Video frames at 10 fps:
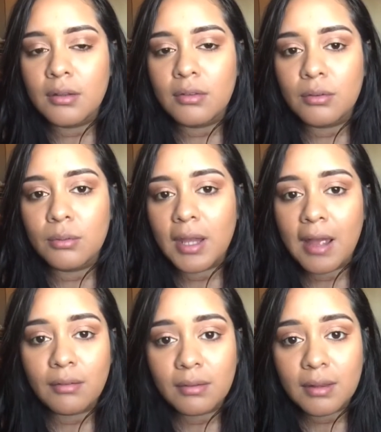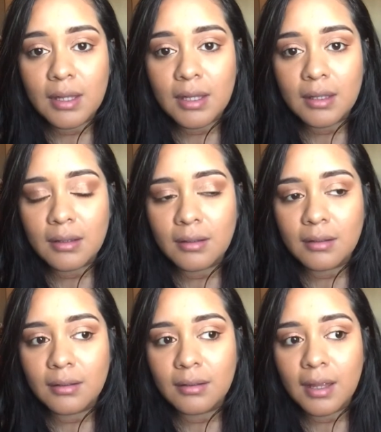do counseling
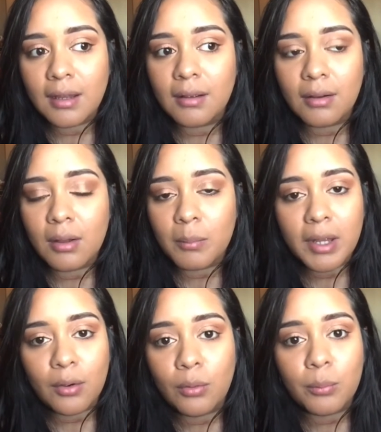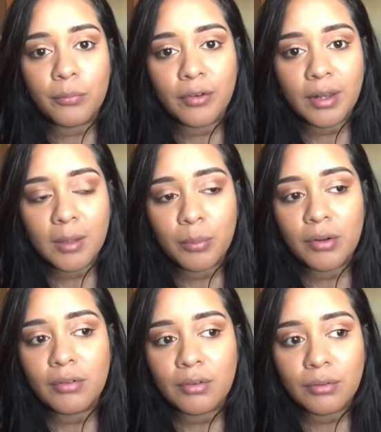like on my own for like
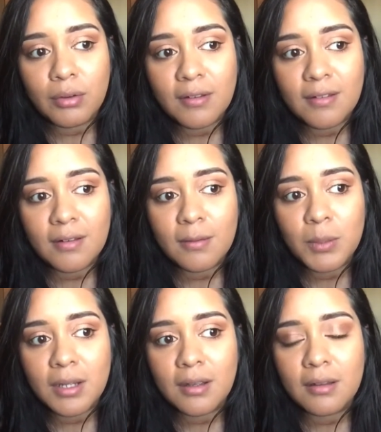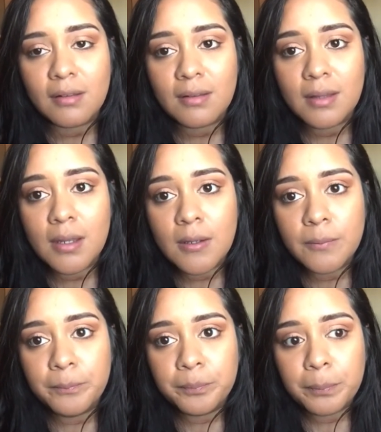personal reasons, because
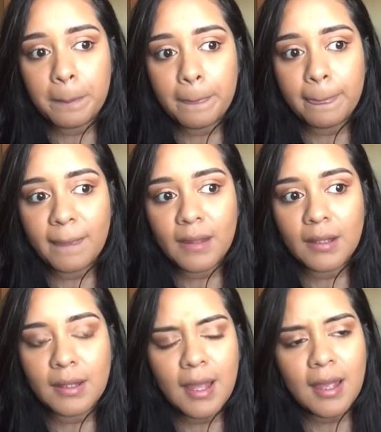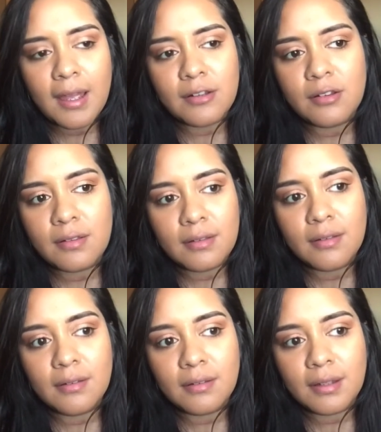yeah, I
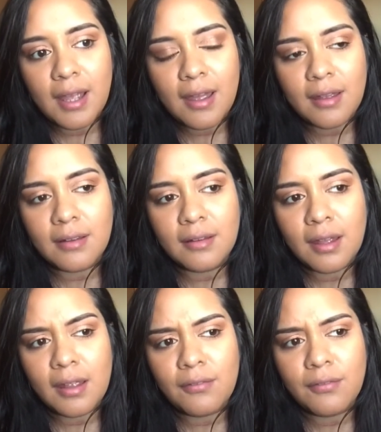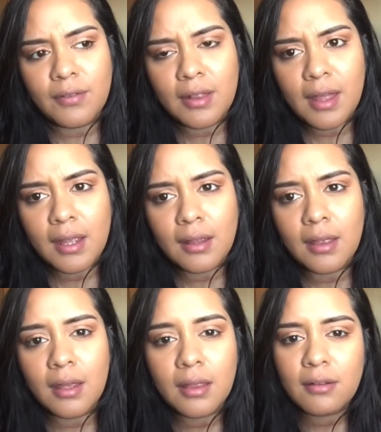just, yeah, I feel like
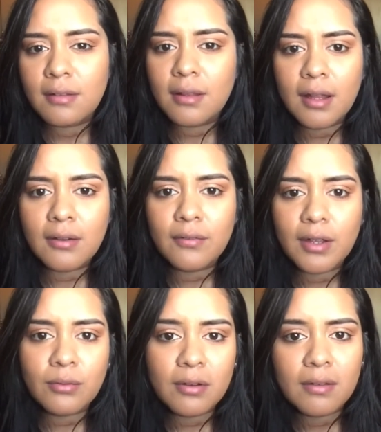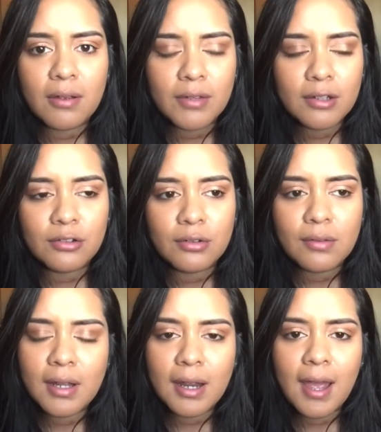there's a lot of unresolved
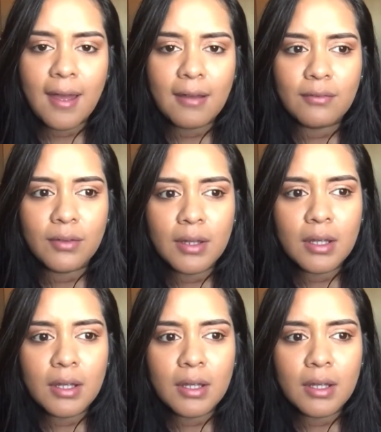issues that I have,